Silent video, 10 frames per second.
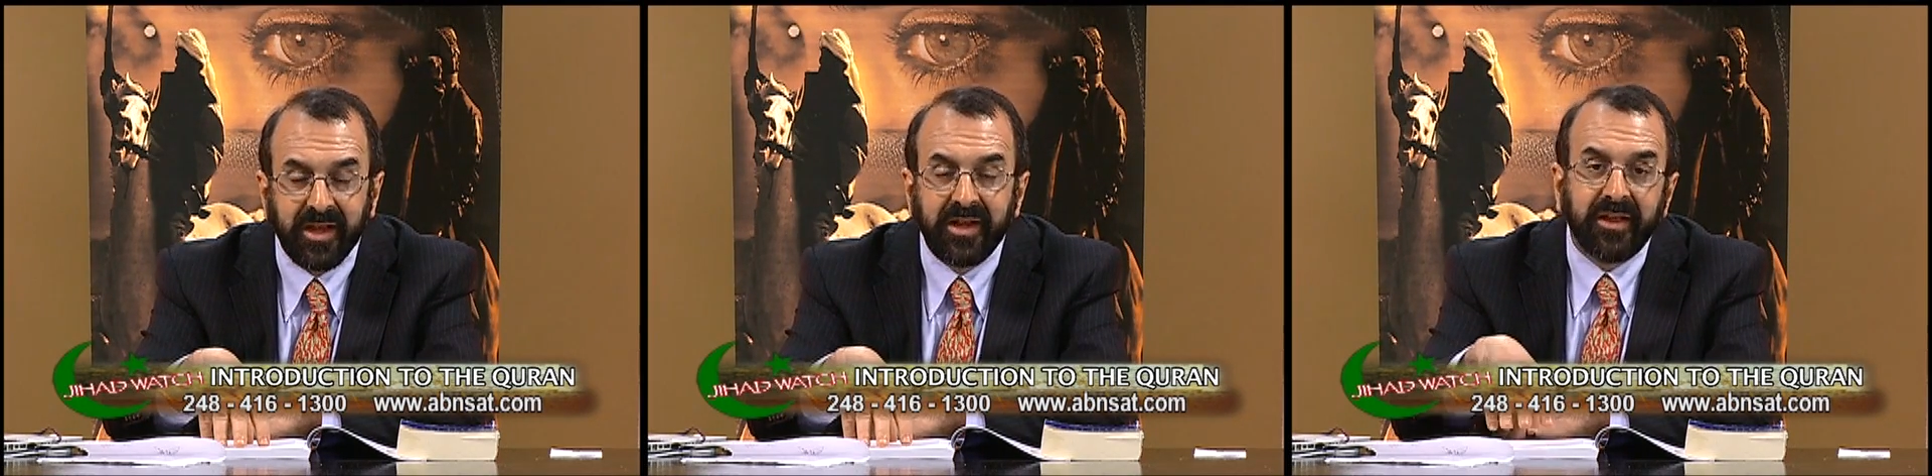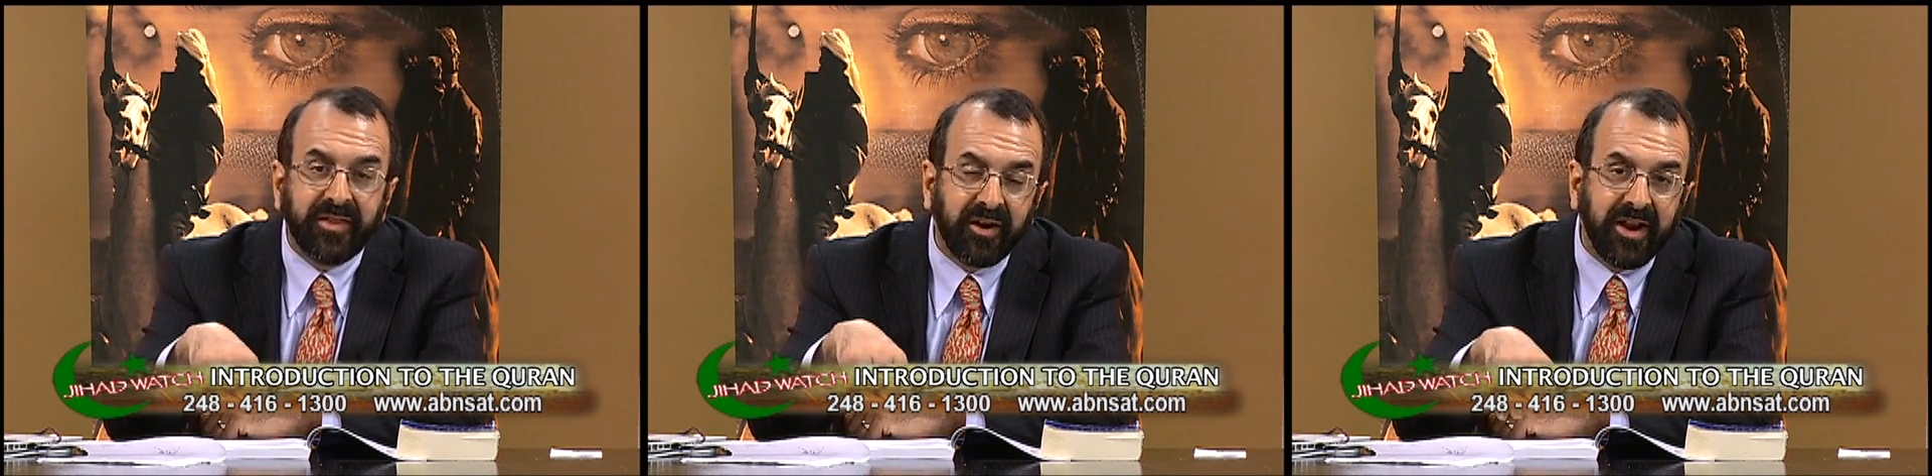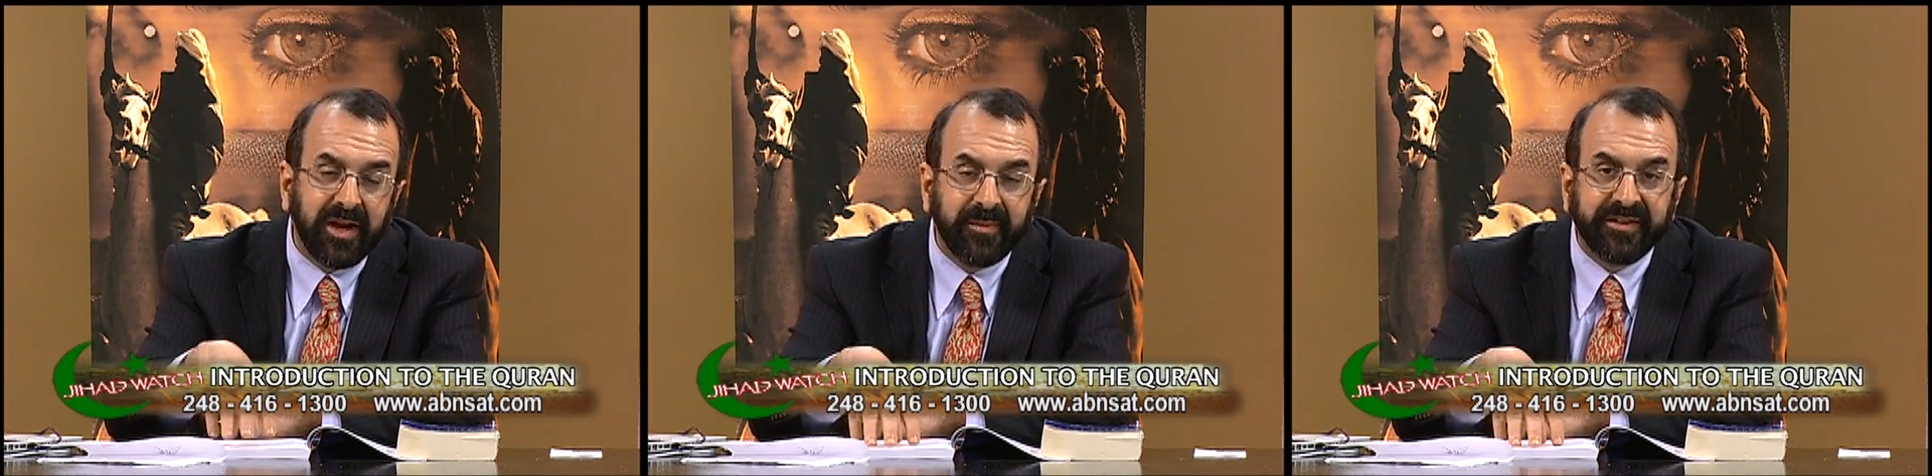They're
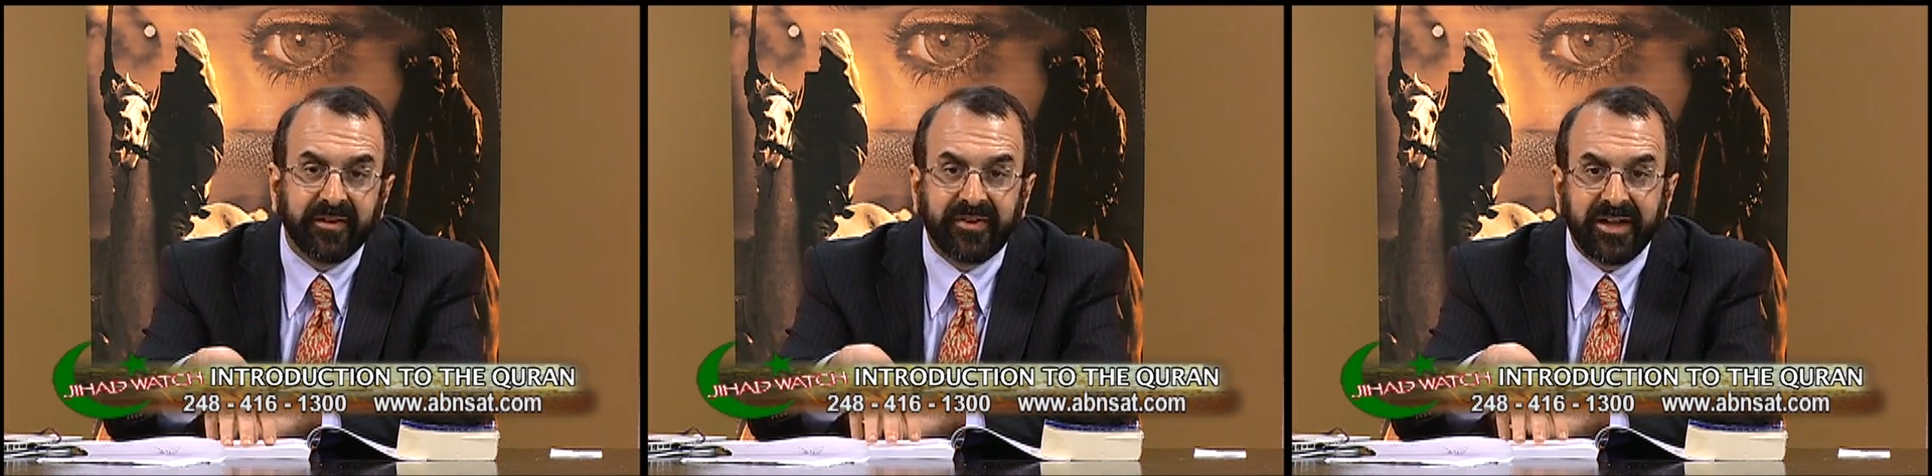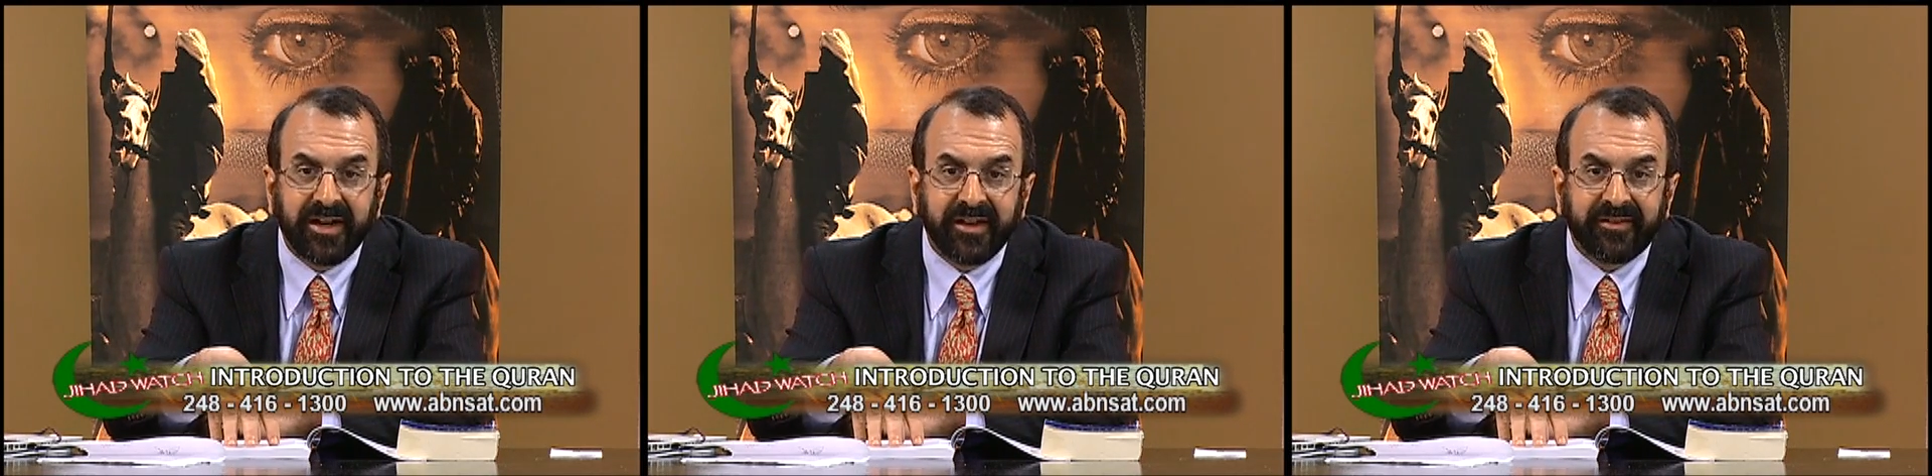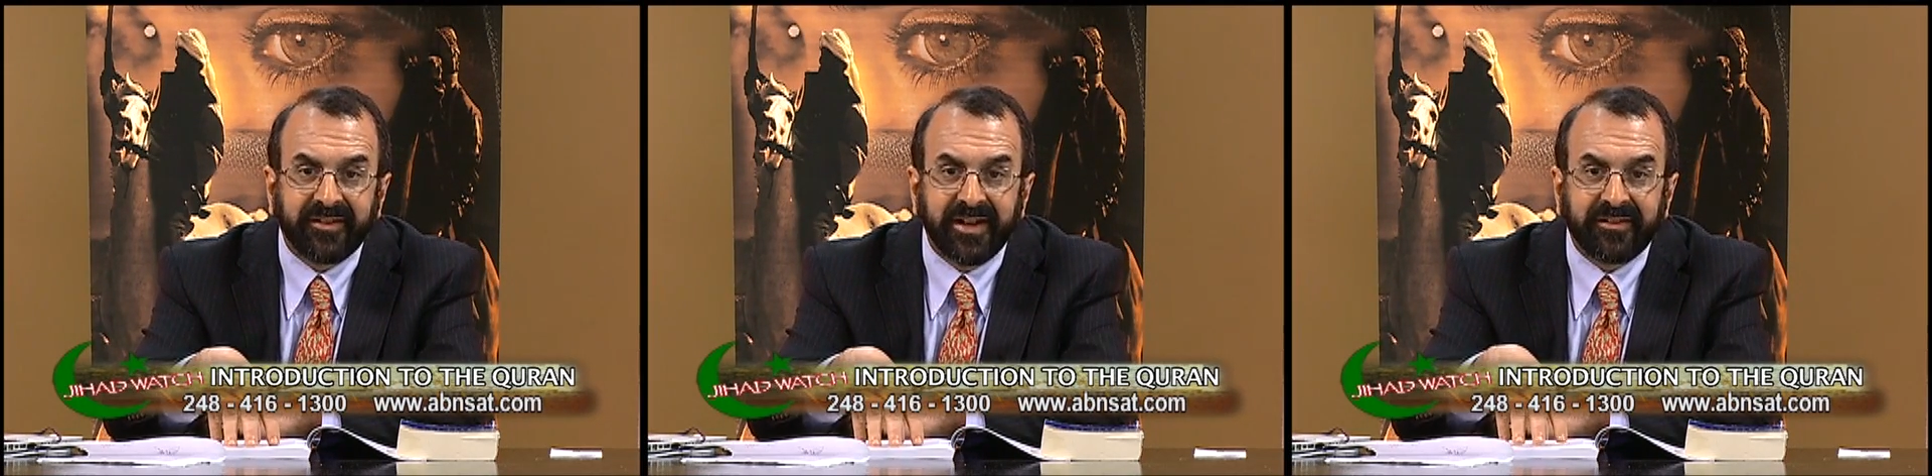enemies of the United
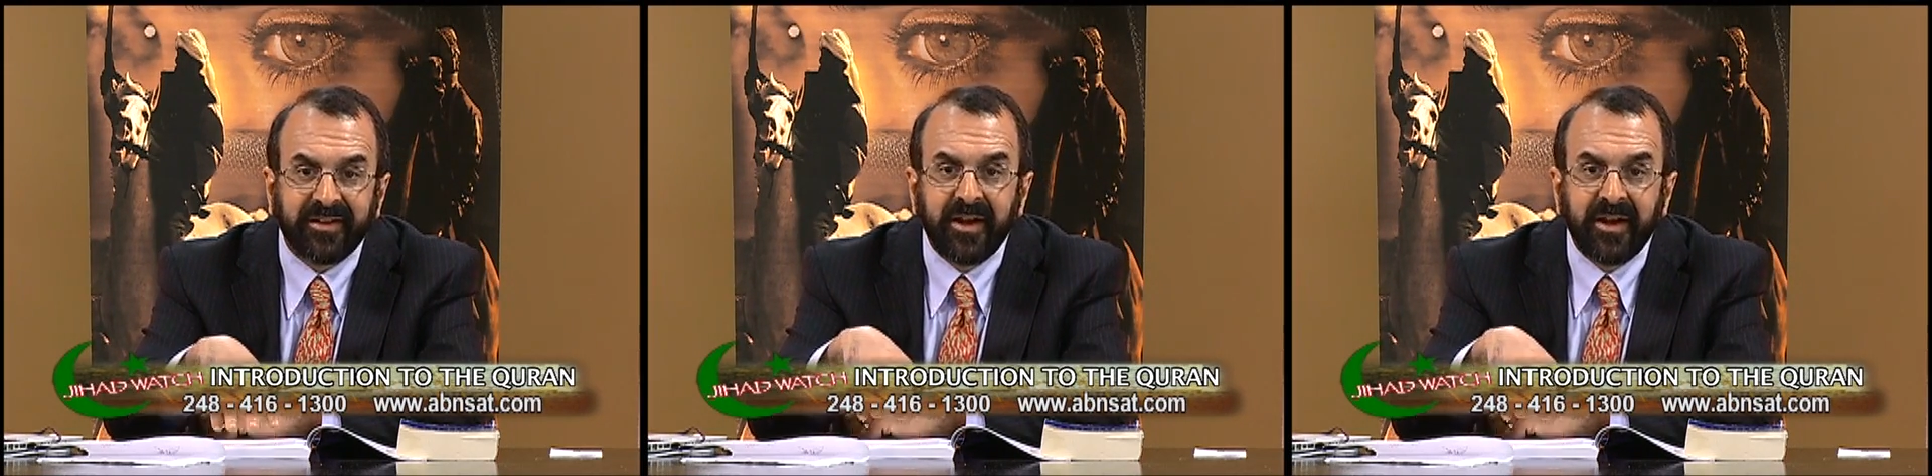States